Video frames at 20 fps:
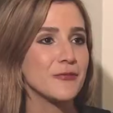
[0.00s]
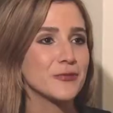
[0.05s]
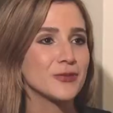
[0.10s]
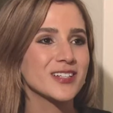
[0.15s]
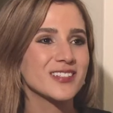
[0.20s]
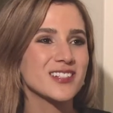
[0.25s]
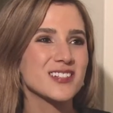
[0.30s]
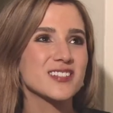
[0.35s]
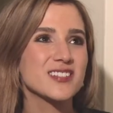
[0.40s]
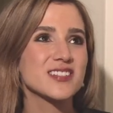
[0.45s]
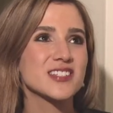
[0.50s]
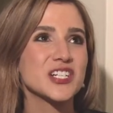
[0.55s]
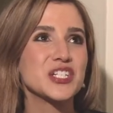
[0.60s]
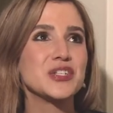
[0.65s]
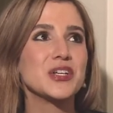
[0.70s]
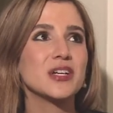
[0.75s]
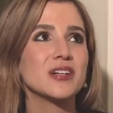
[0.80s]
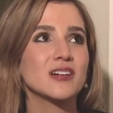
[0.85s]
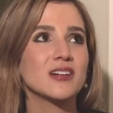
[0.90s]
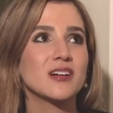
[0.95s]
feel like that's
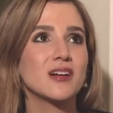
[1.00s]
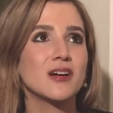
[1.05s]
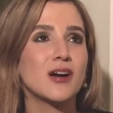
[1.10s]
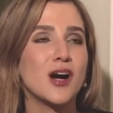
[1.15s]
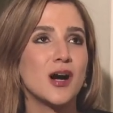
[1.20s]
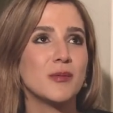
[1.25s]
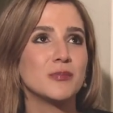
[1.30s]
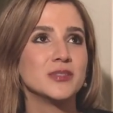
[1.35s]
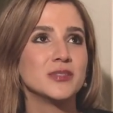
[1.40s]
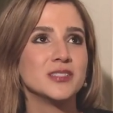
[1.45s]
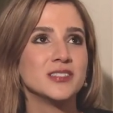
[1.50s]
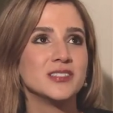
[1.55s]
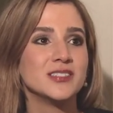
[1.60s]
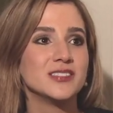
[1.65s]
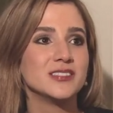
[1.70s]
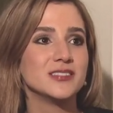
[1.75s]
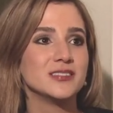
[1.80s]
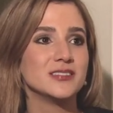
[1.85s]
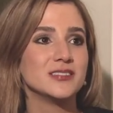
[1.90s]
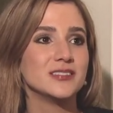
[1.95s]
such a
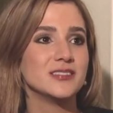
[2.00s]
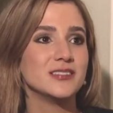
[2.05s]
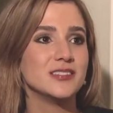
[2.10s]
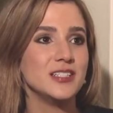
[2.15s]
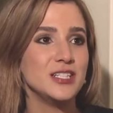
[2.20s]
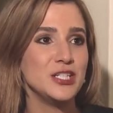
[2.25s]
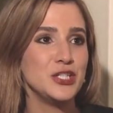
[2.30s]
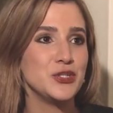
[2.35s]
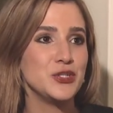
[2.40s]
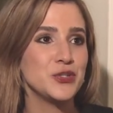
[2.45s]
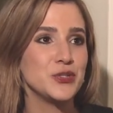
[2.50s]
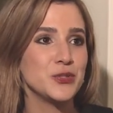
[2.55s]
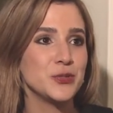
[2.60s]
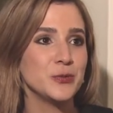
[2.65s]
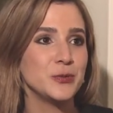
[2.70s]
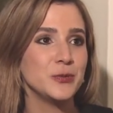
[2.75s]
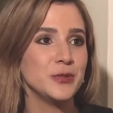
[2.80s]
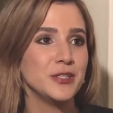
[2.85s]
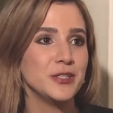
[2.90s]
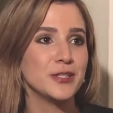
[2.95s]
common
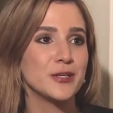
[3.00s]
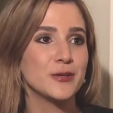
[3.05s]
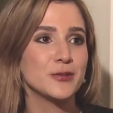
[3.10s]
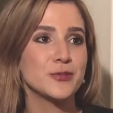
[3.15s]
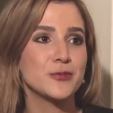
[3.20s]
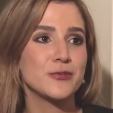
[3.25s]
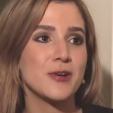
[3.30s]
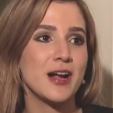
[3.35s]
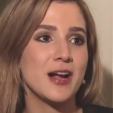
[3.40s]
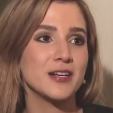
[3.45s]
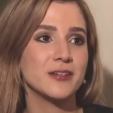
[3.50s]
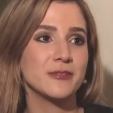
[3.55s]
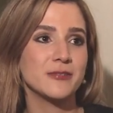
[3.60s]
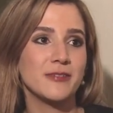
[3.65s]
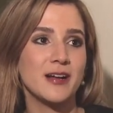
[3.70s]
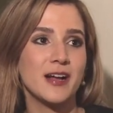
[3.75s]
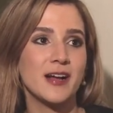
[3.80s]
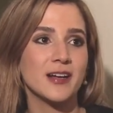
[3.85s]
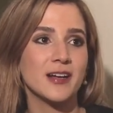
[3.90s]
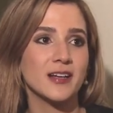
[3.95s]
issue, you know, trying to
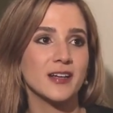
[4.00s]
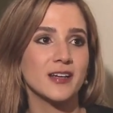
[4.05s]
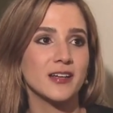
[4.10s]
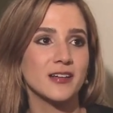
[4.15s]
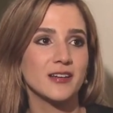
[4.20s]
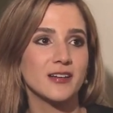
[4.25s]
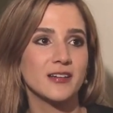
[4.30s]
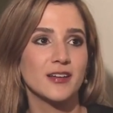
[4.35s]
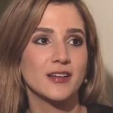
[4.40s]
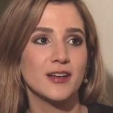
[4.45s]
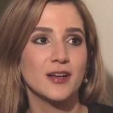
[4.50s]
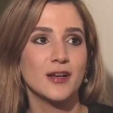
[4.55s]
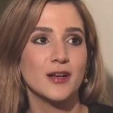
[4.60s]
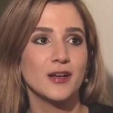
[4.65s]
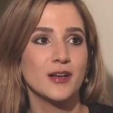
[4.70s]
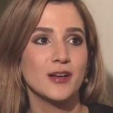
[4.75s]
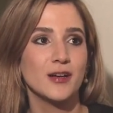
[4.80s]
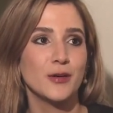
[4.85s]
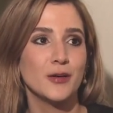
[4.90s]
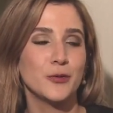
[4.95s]
find
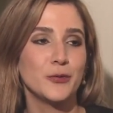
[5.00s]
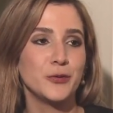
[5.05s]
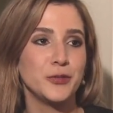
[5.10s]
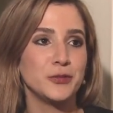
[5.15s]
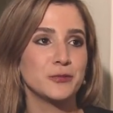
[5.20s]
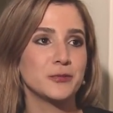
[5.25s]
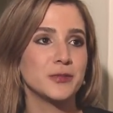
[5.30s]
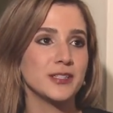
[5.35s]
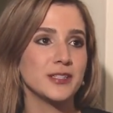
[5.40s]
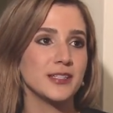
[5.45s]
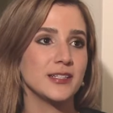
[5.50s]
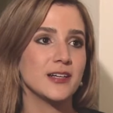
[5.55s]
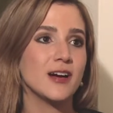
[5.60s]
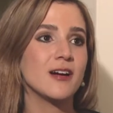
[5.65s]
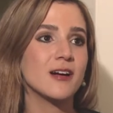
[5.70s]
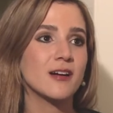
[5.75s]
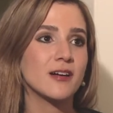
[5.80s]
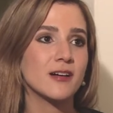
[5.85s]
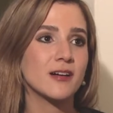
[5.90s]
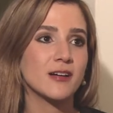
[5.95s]
who you really
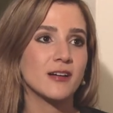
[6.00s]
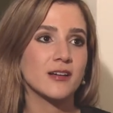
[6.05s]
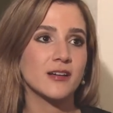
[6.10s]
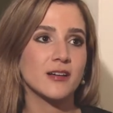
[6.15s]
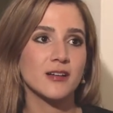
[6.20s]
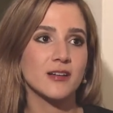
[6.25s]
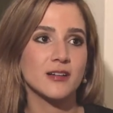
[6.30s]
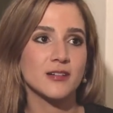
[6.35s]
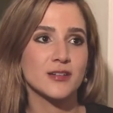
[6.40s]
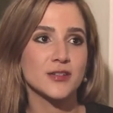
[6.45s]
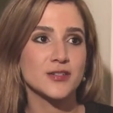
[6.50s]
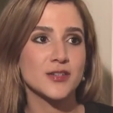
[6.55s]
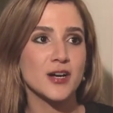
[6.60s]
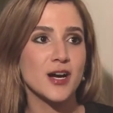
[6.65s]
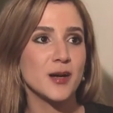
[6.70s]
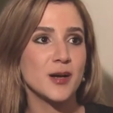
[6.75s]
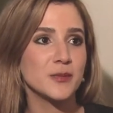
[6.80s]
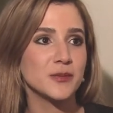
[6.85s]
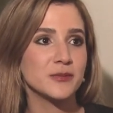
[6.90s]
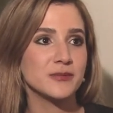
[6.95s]
are, and on
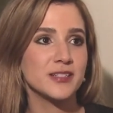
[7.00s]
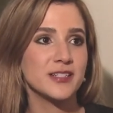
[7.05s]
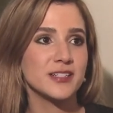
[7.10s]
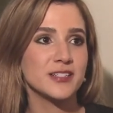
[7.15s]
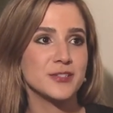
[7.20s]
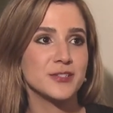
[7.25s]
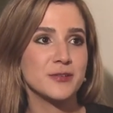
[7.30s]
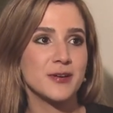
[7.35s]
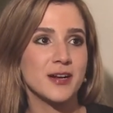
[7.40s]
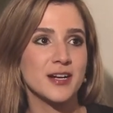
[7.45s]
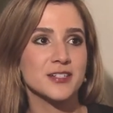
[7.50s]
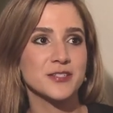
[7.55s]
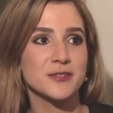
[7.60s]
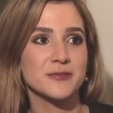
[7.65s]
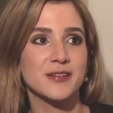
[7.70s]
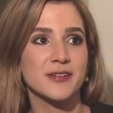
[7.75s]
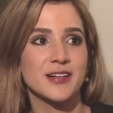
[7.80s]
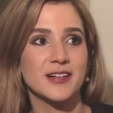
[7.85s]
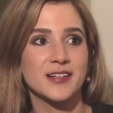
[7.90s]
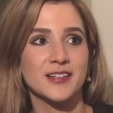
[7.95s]
top of it, trying to
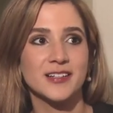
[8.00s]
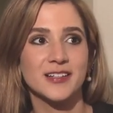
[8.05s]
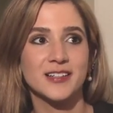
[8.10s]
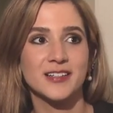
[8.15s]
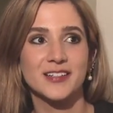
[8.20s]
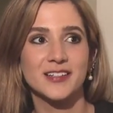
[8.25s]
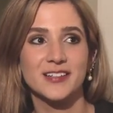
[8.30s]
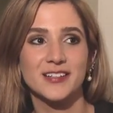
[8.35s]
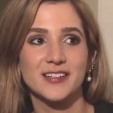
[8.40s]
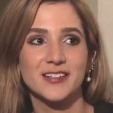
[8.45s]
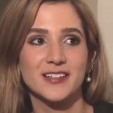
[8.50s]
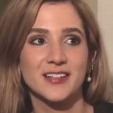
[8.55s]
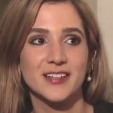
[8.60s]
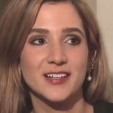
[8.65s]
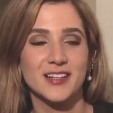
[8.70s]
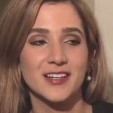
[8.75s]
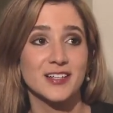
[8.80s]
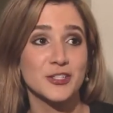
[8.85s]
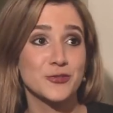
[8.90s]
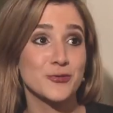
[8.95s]
find
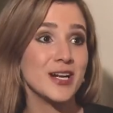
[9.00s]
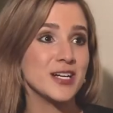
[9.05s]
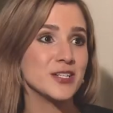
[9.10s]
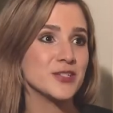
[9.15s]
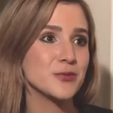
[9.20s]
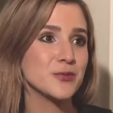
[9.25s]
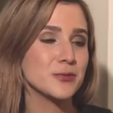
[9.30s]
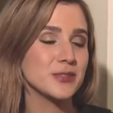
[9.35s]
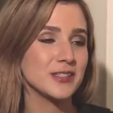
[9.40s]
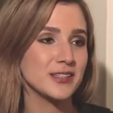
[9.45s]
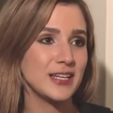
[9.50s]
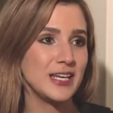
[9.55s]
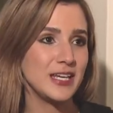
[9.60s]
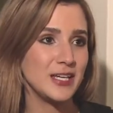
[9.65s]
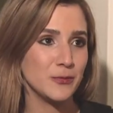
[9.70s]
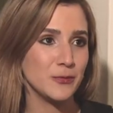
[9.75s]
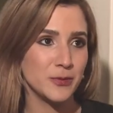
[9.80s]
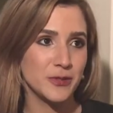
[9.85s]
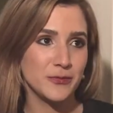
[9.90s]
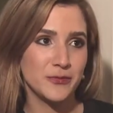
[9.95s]
trying to
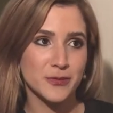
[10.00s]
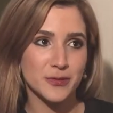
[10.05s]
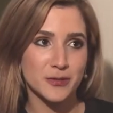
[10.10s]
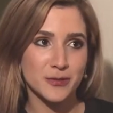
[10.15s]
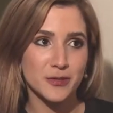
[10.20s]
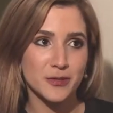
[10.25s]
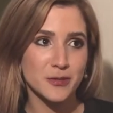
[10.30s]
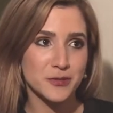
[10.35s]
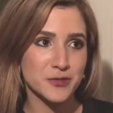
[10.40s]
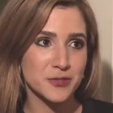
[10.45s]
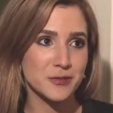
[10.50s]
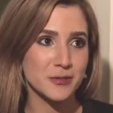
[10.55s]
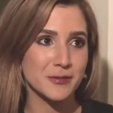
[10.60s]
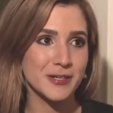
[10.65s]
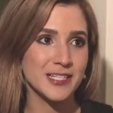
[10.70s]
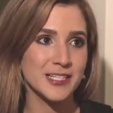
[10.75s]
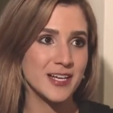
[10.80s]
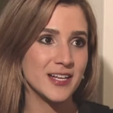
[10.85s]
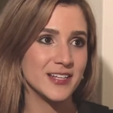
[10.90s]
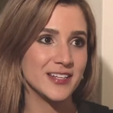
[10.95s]
relate with your cultural
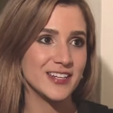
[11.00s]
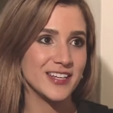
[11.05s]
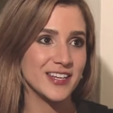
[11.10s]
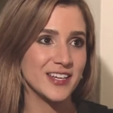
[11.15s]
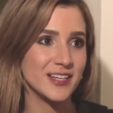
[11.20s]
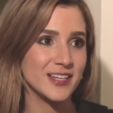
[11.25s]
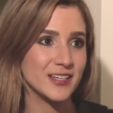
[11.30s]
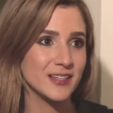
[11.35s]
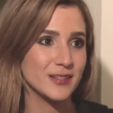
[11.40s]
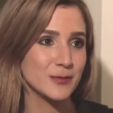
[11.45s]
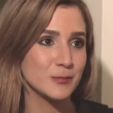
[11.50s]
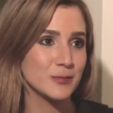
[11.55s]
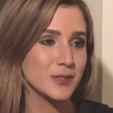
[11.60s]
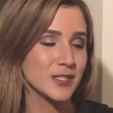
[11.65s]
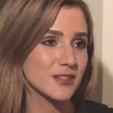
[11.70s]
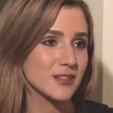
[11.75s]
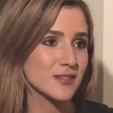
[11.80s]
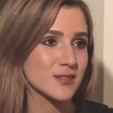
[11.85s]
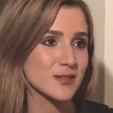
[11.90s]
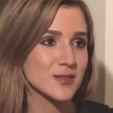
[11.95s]
identity
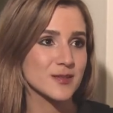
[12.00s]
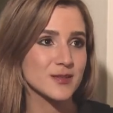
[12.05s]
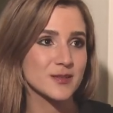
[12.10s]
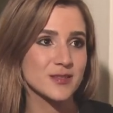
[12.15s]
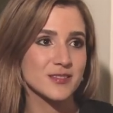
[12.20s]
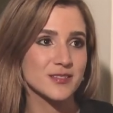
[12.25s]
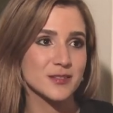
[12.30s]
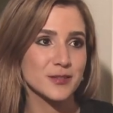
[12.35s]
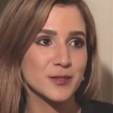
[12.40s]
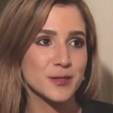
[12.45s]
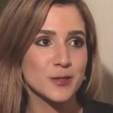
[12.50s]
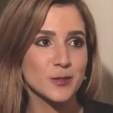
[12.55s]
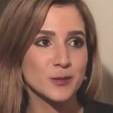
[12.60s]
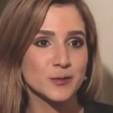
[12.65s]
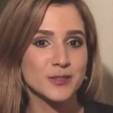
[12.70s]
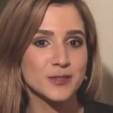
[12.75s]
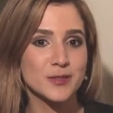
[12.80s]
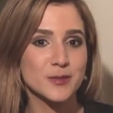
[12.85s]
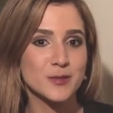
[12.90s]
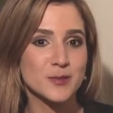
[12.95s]
because you know
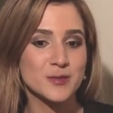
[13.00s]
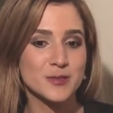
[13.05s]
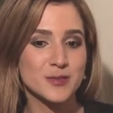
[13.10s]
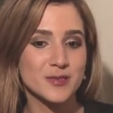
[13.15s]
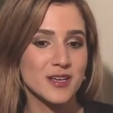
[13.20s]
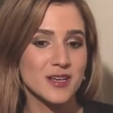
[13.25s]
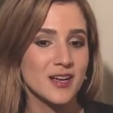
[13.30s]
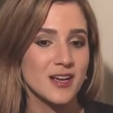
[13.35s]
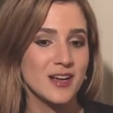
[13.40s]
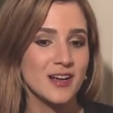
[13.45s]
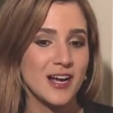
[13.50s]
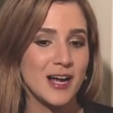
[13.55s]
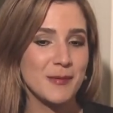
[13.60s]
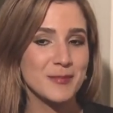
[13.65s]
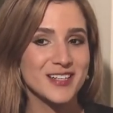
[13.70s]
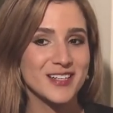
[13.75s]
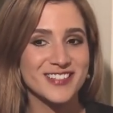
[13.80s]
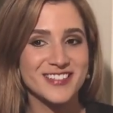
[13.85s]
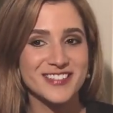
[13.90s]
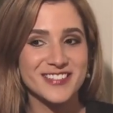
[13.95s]
yeah. there's I
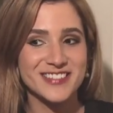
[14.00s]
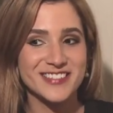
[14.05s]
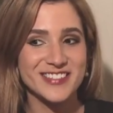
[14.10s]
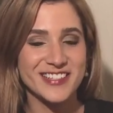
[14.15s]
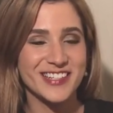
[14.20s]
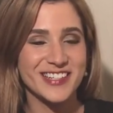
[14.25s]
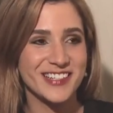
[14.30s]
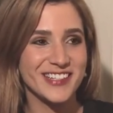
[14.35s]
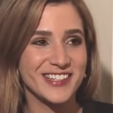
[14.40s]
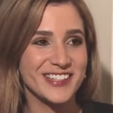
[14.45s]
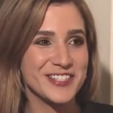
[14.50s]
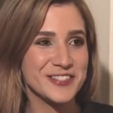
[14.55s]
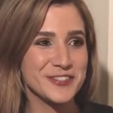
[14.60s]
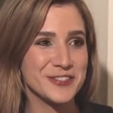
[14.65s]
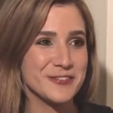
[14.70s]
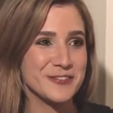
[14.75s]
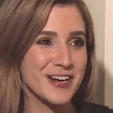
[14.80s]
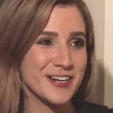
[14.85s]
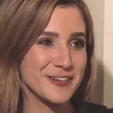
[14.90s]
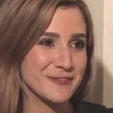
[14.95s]
mean it's initially
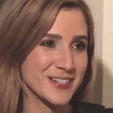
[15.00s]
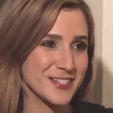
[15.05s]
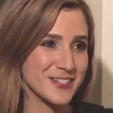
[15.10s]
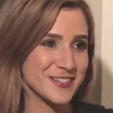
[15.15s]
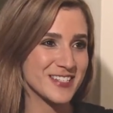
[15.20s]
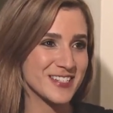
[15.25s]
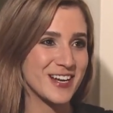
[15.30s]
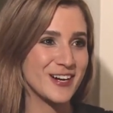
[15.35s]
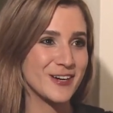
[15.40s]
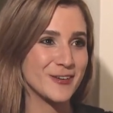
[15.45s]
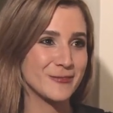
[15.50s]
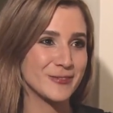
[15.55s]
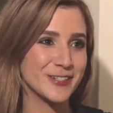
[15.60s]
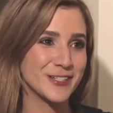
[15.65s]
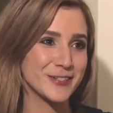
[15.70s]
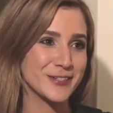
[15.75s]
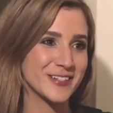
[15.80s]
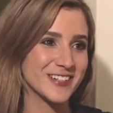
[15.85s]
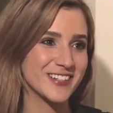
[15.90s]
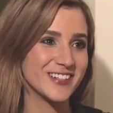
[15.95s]
trying to find yourself when
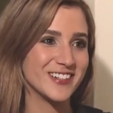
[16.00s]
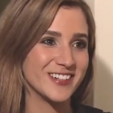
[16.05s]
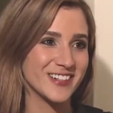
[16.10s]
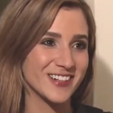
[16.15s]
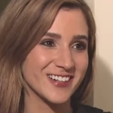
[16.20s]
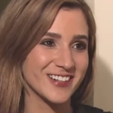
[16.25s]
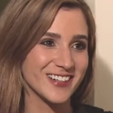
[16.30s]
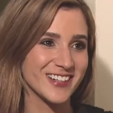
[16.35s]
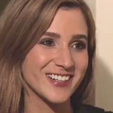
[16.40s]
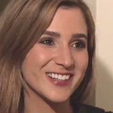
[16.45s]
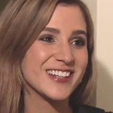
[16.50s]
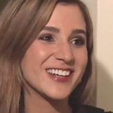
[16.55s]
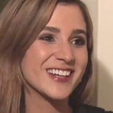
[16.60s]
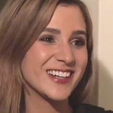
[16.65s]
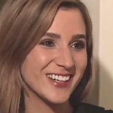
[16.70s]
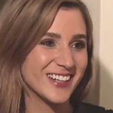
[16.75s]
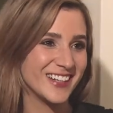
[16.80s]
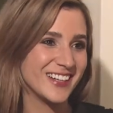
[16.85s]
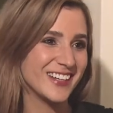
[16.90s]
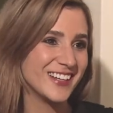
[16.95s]
you're young.
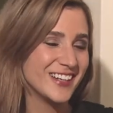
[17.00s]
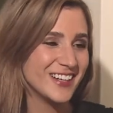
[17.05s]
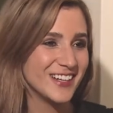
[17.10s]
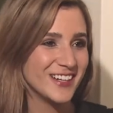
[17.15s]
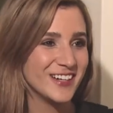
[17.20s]
Exactly.